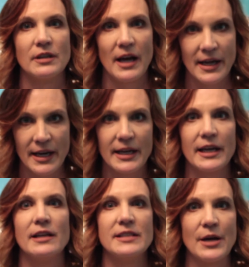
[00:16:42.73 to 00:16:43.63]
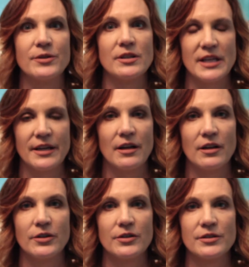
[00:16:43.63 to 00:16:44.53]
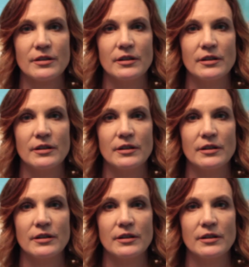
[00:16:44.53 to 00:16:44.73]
And I get it down to $10.